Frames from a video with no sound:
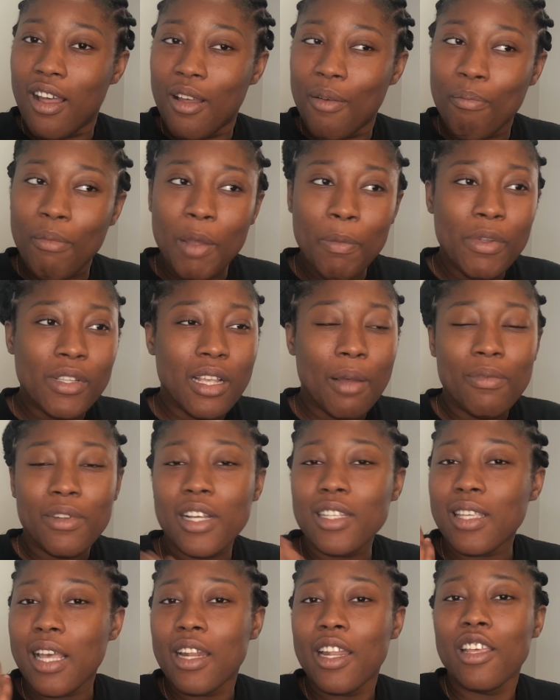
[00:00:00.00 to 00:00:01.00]
Maybe some
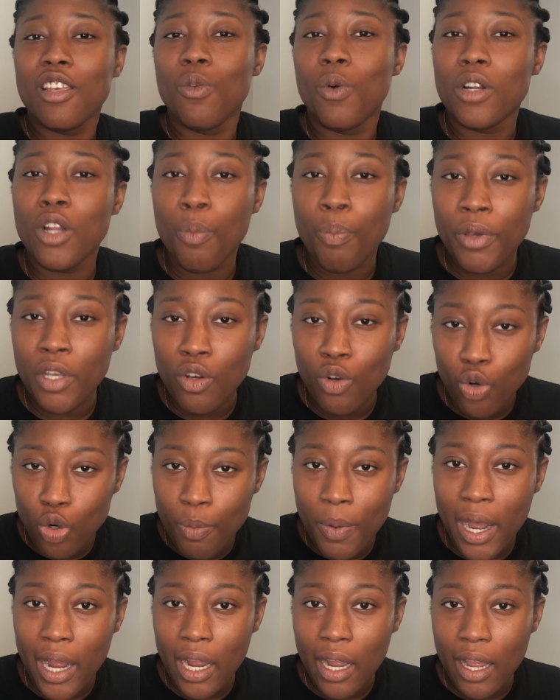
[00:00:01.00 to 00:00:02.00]
days a day you want to pick
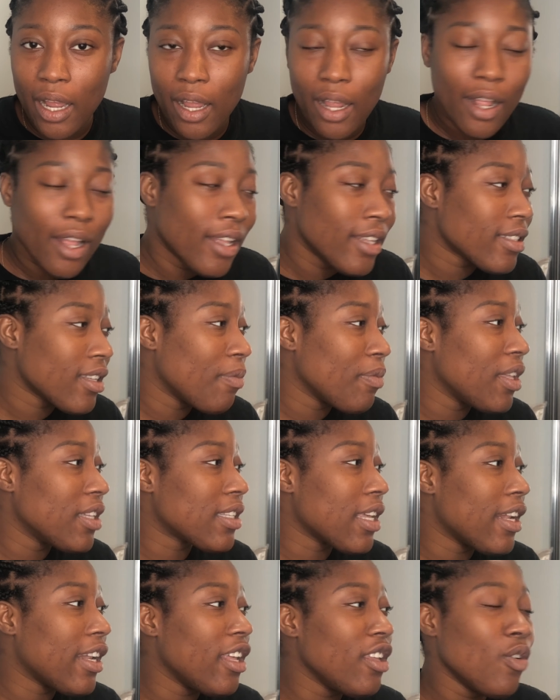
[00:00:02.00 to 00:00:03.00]
Uber, some days
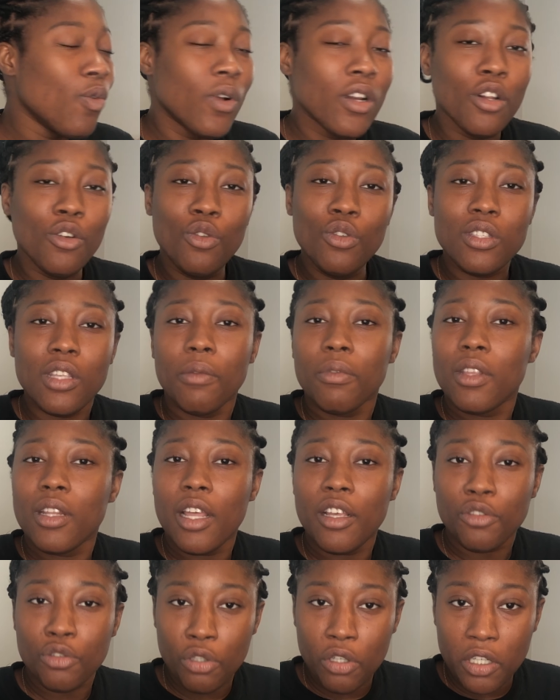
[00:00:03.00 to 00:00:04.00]
a day you want to do something
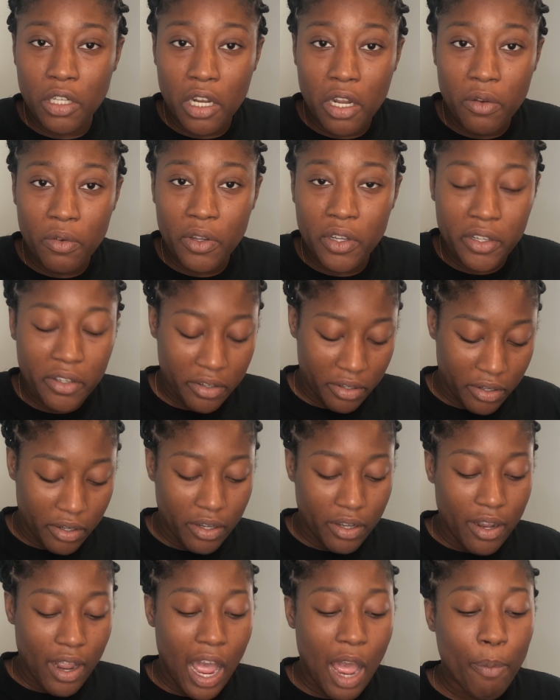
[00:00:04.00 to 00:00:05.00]
extraordinary.
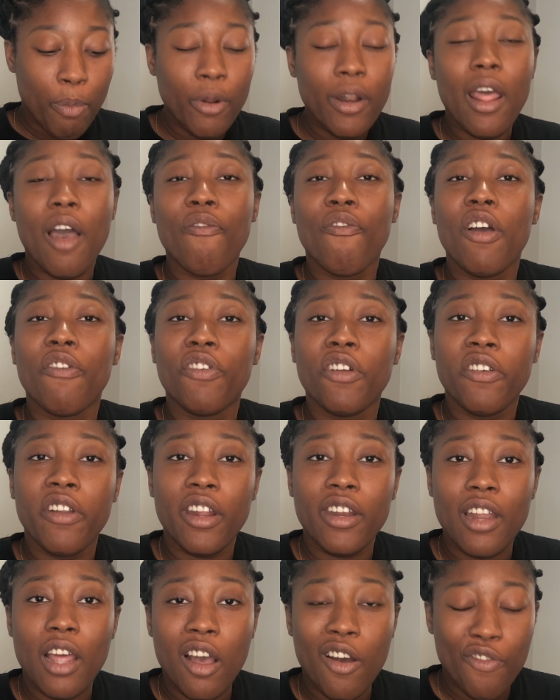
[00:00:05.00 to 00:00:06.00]
I put that
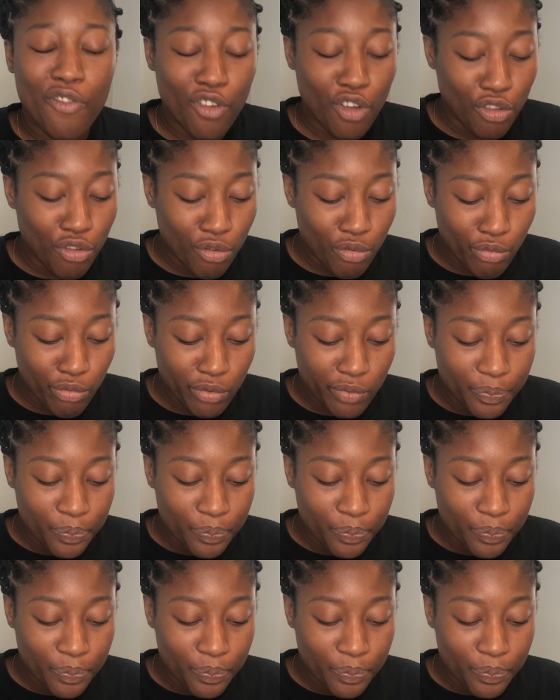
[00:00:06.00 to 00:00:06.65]
500 down for you.